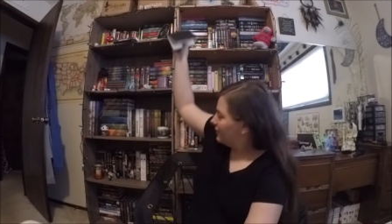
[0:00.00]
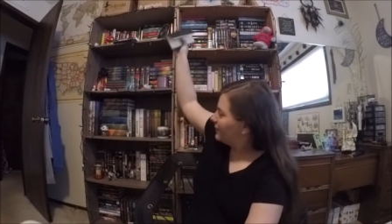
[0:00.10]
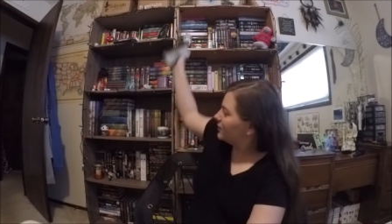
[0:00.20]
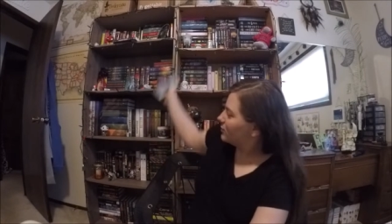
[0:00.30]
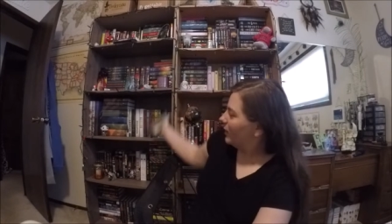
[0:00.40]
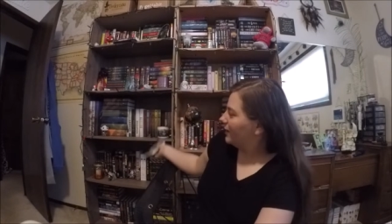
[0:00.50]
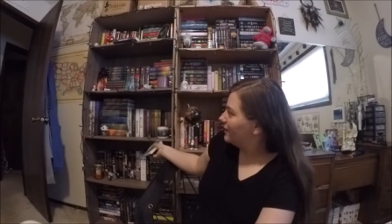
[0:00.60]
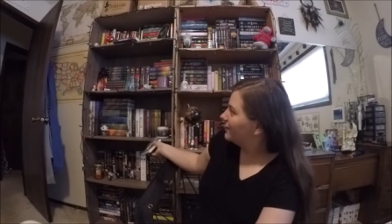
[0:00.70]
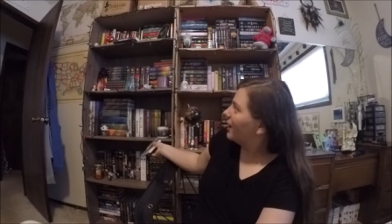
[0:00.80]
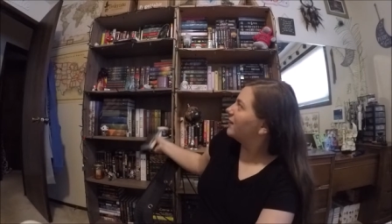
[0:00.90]
this one.
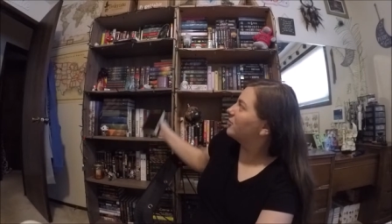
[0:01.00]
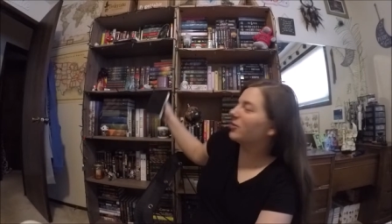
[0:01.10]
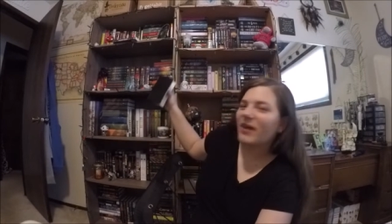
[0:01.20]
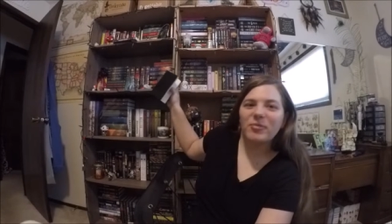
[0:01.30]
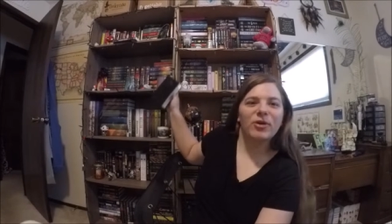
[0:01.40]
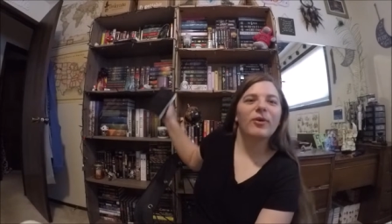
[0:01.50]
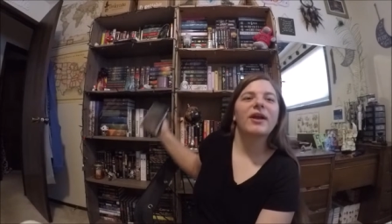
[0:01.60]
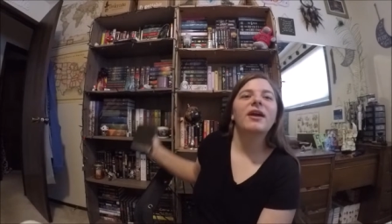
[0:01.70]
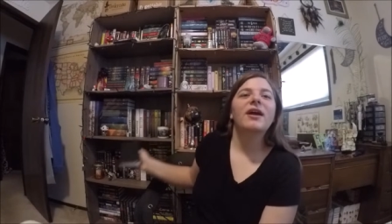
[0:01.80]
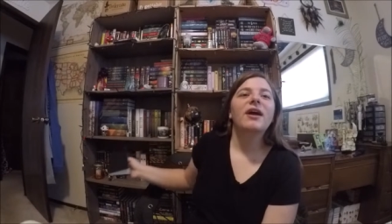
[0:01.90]
I didn't put that book away.
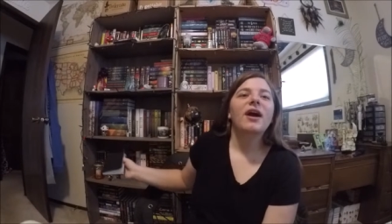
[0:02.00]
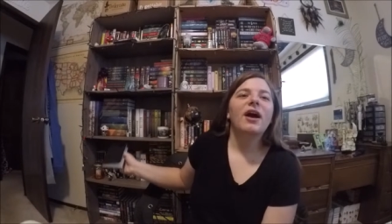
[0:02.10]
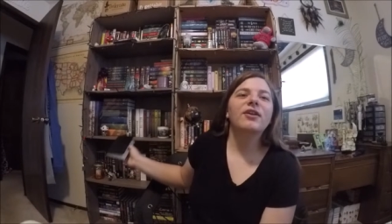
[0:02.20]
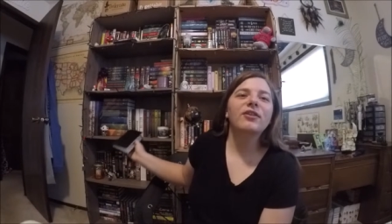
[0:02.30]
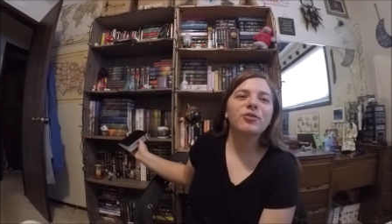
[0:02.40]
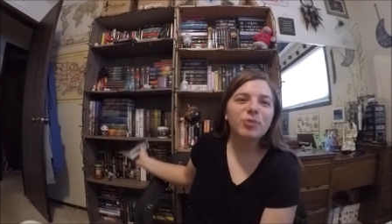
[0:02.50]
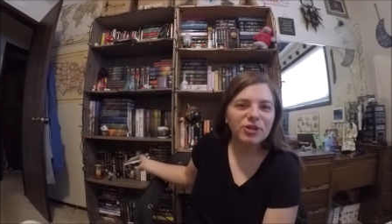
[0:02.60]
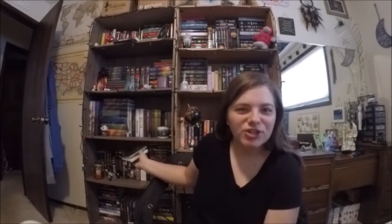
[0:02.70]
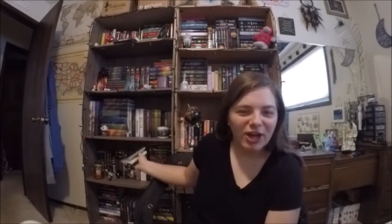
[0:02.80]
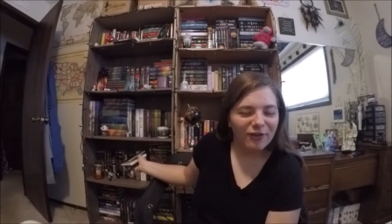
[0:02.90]
Another
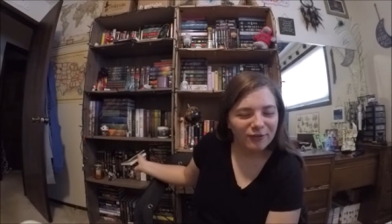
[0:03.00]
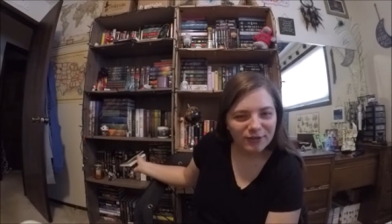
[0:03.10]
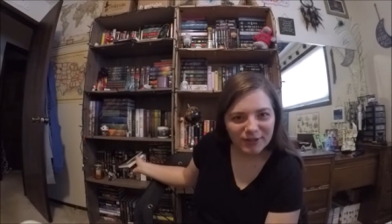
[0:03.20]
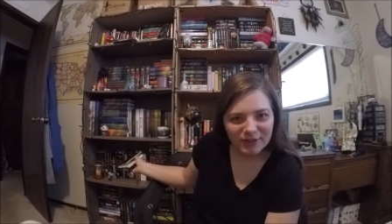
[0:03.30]
bookshelf.